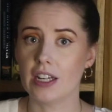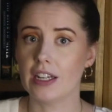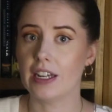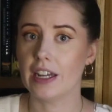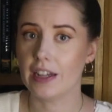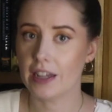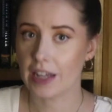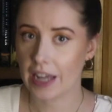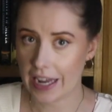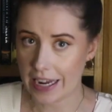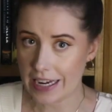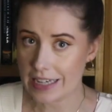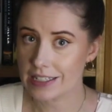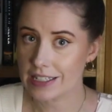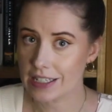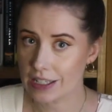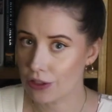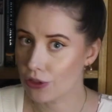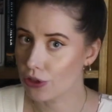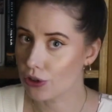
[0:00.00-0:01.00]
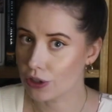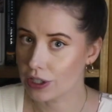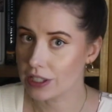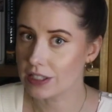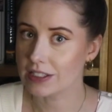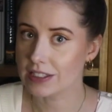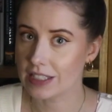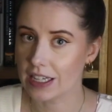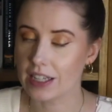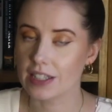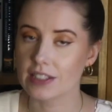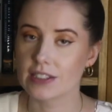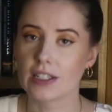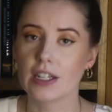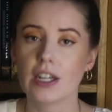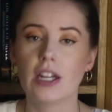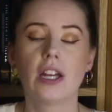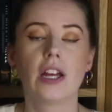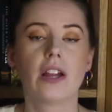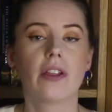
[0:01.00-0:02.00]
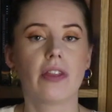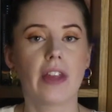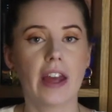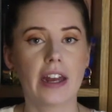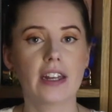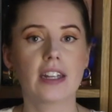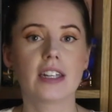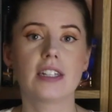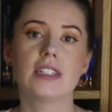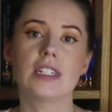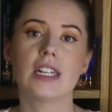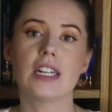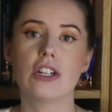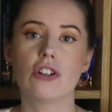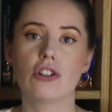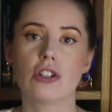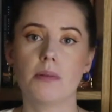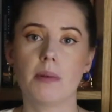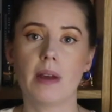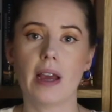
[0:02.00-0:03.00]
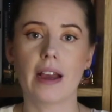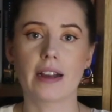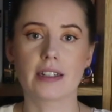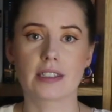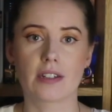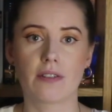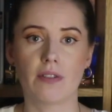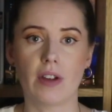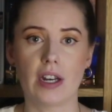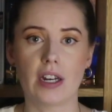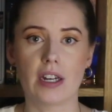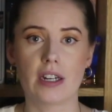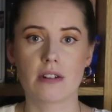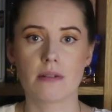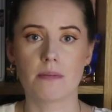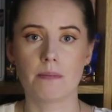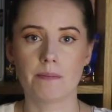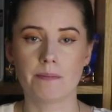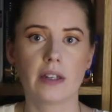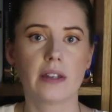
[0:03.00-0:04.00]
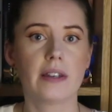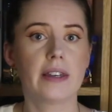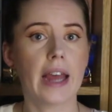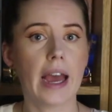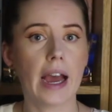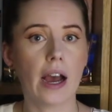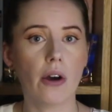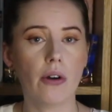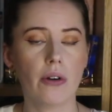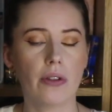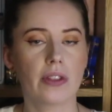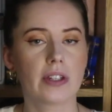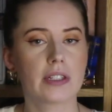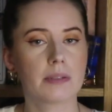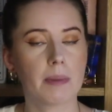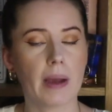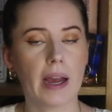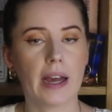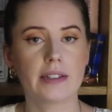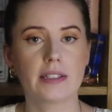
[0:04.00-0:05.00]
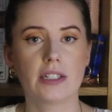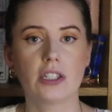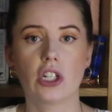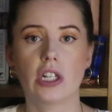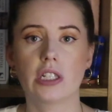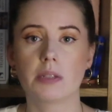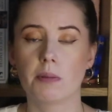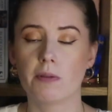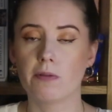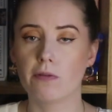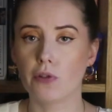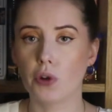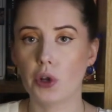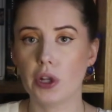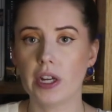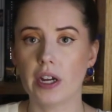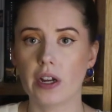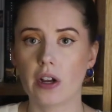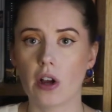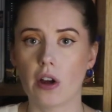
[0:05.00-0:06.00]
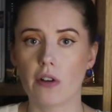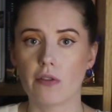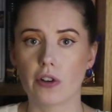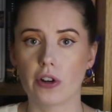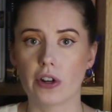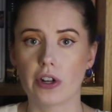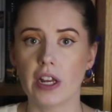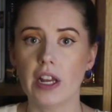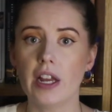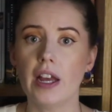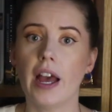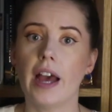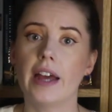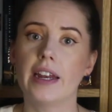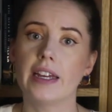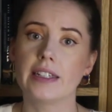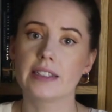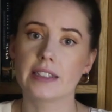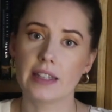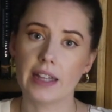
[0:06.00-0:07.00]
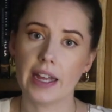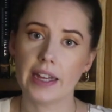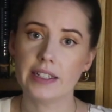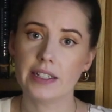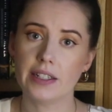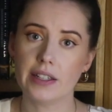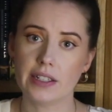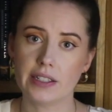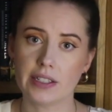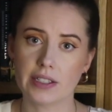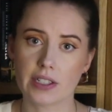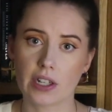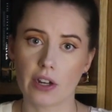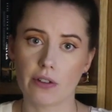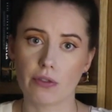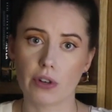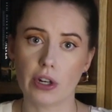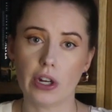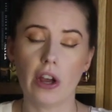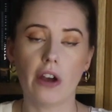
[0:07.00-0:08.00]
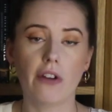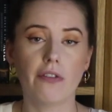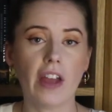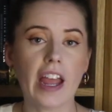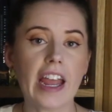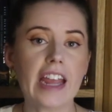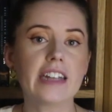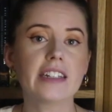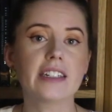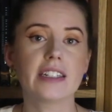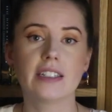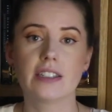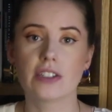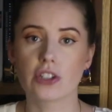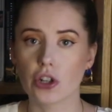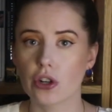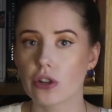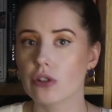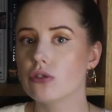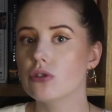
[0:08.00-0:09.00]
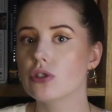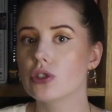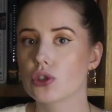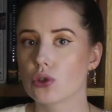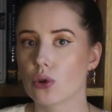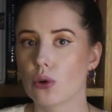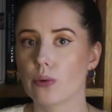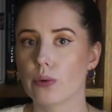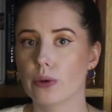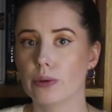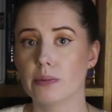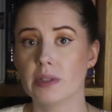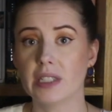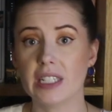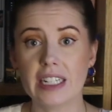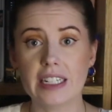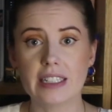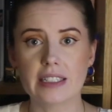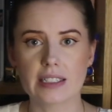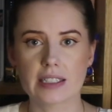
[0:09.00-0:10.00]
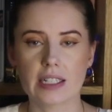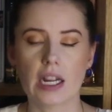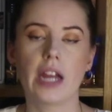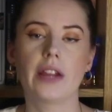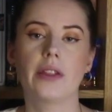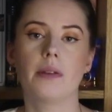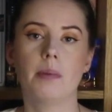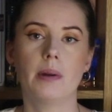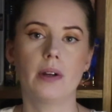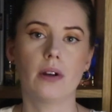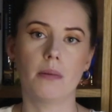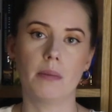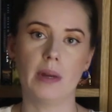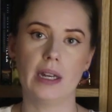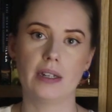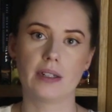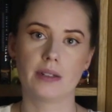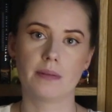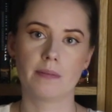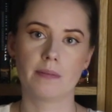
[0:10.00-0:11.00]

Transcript: in 1836 then continued to be excavated. Now, this passage has been fully uncovered and has led to the discovery of 8 internal storerooms inside the pyramid.